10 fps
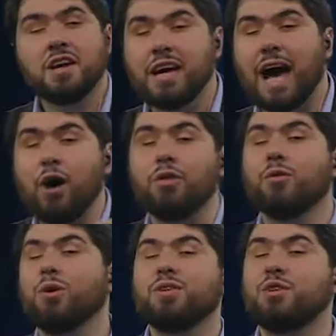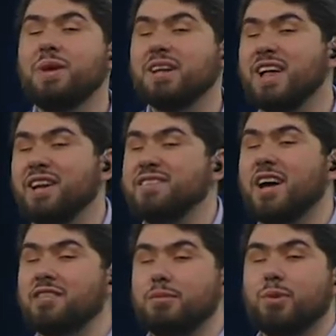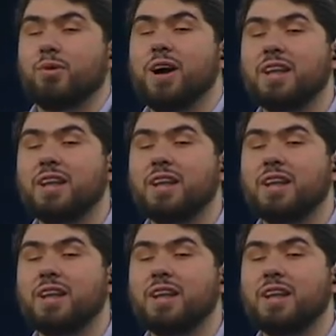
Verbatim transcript: How in the world do you make that accessible, right?